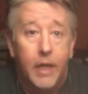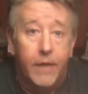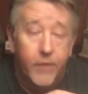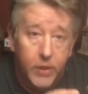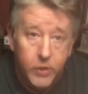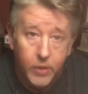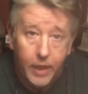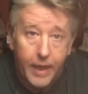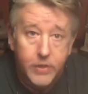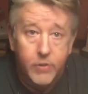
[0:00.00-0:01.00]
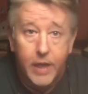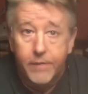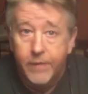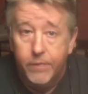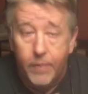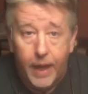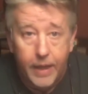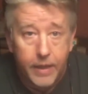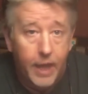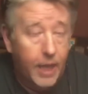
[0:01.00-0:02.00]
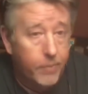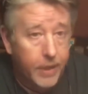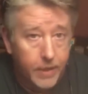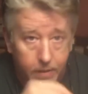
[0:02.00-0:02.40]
if you're gonna do a lot of traveling from island hopping,